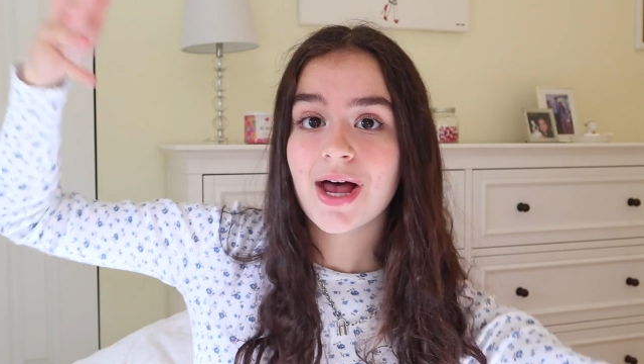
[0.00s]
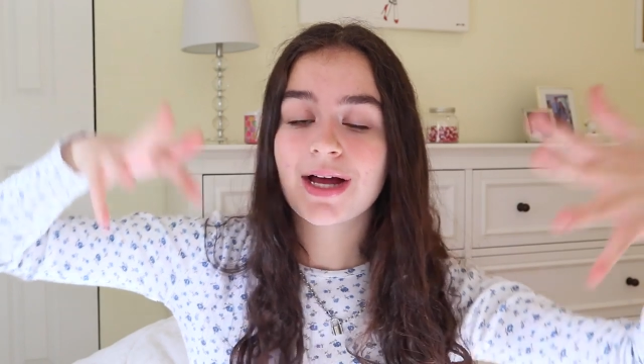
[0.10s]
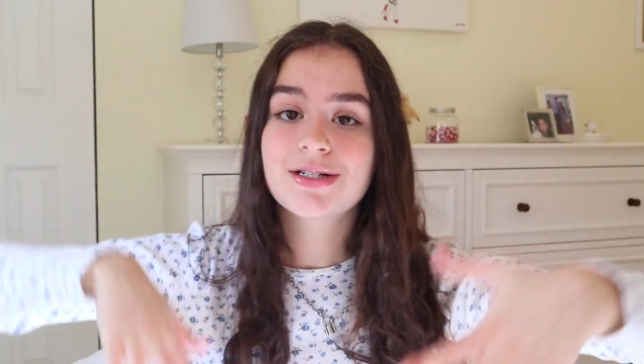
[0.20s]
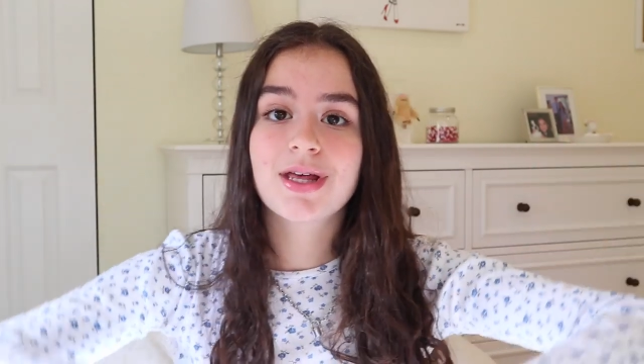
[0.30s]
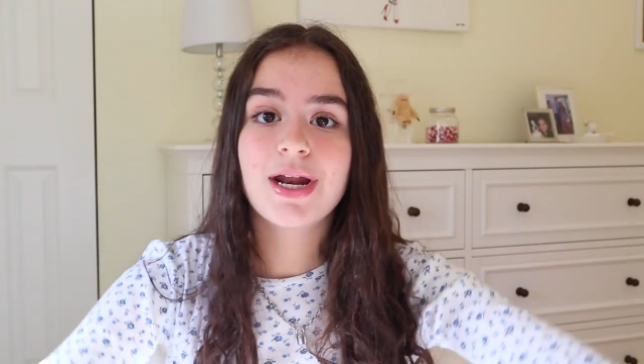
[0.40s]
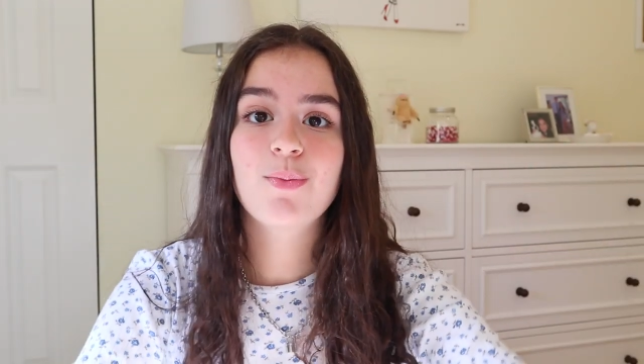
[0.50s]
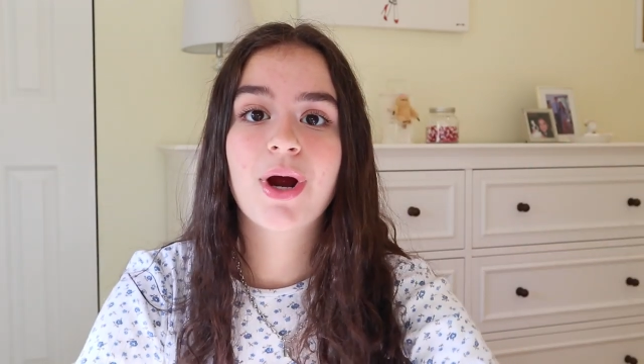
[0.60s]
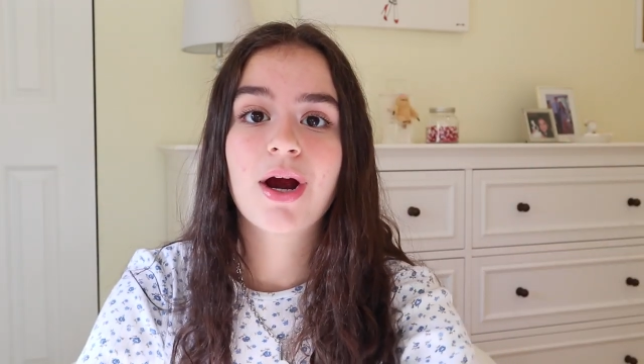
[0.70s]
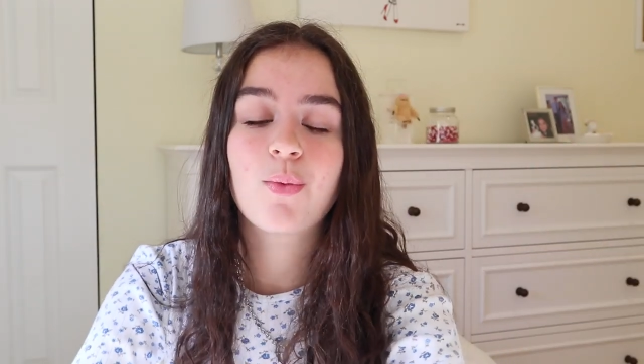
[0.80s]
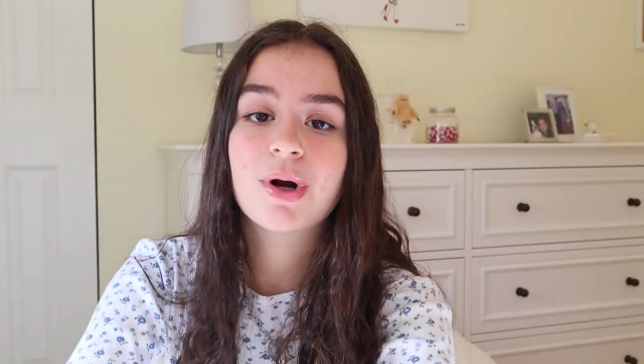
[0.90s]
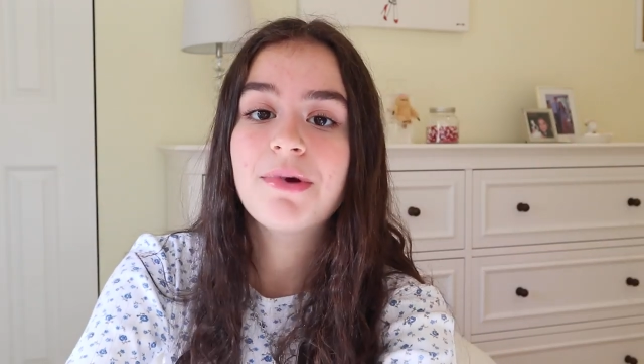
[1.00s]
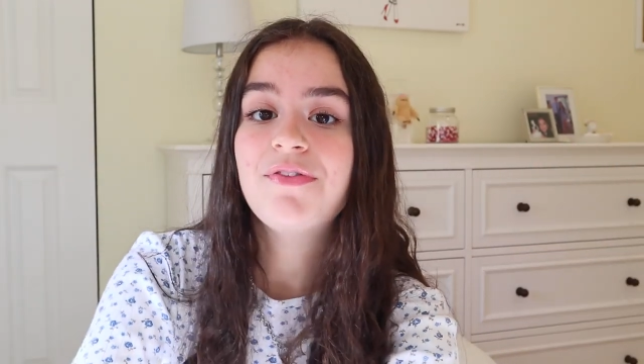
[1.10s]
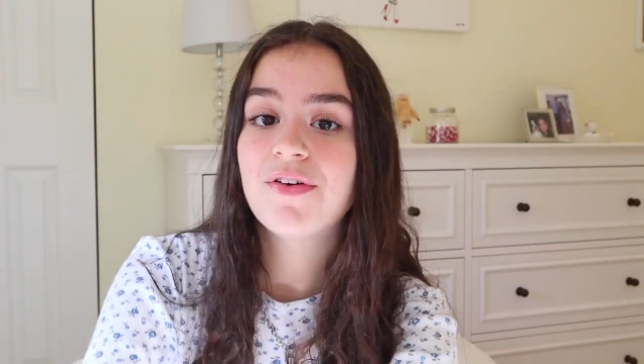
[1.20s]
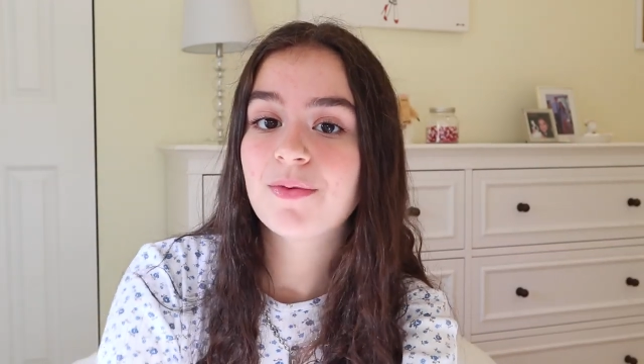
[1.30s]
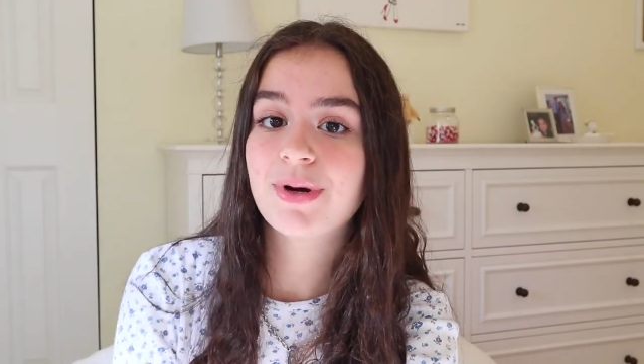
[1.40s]
I just thought I'd wear one of my
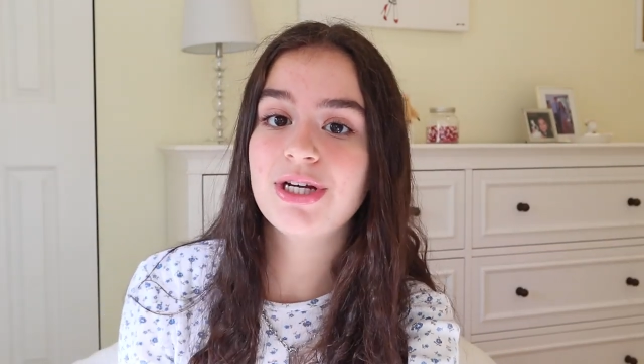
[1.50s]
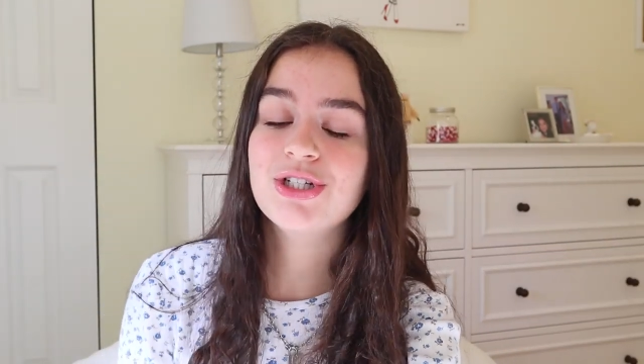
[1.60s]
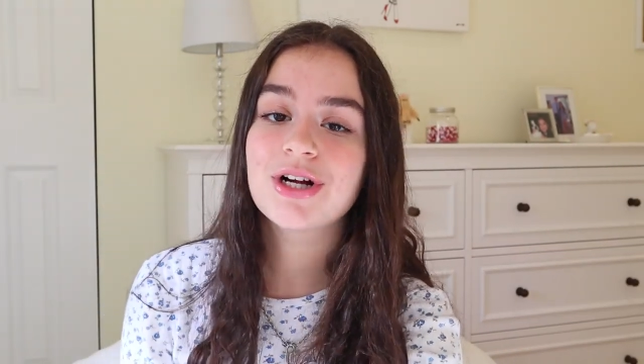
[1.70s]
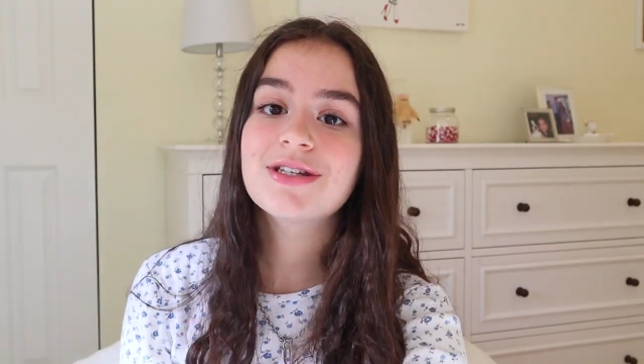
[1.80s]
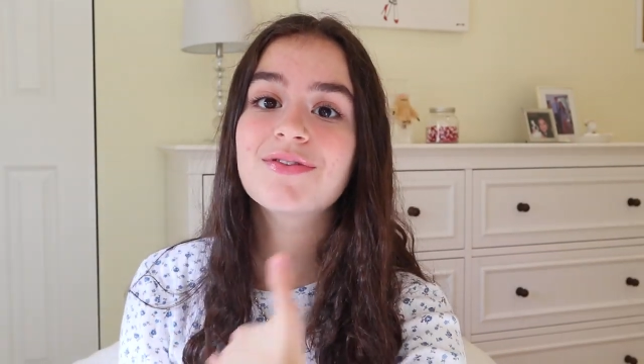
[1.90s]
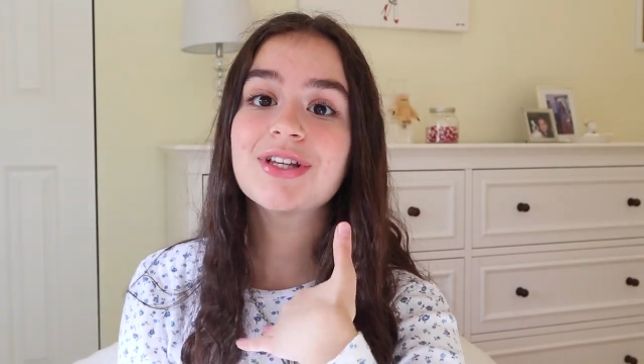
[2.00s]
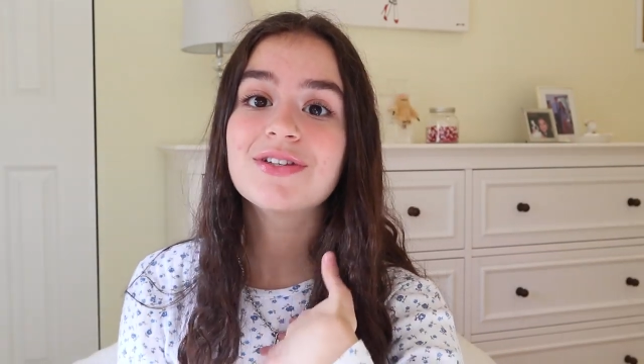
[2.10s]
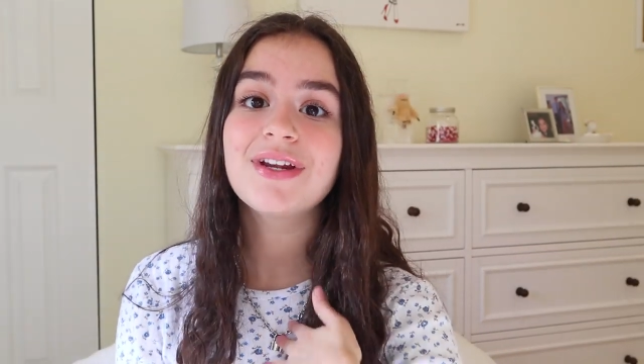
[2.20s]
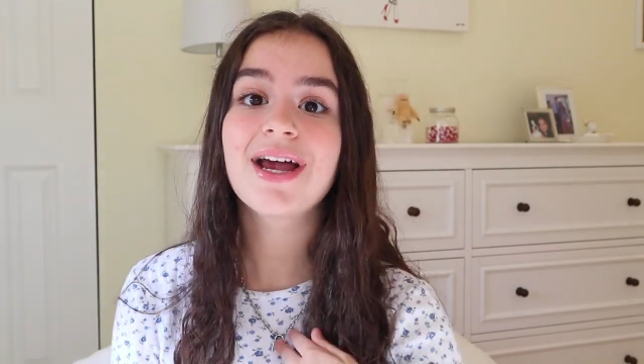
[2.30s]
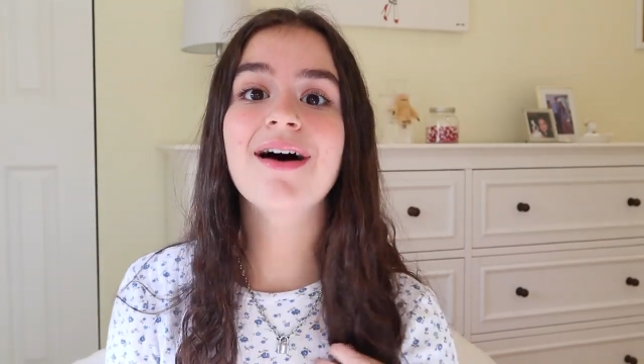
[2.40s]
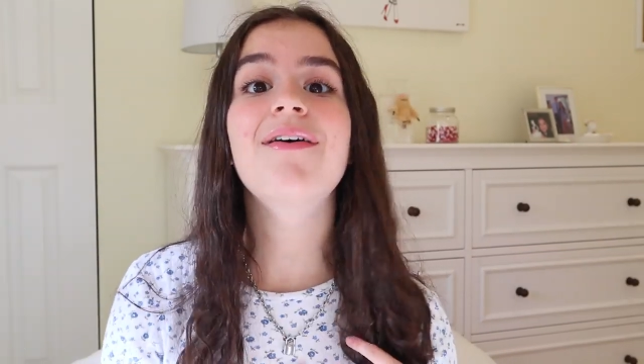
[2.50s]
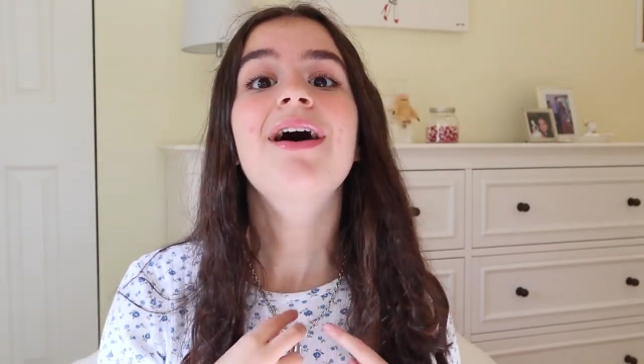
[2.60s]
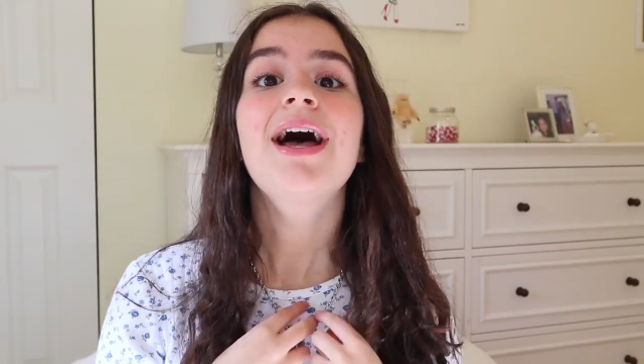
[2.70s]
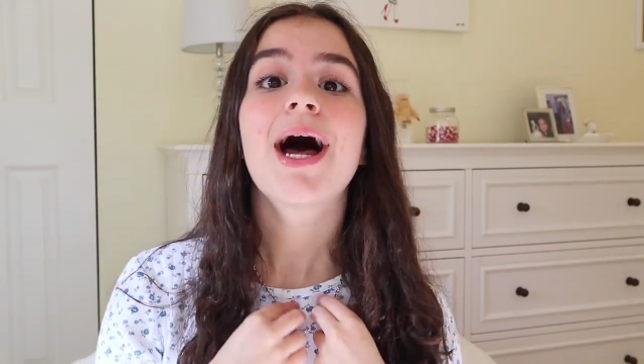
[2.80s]
favorite brandy shirts for this video.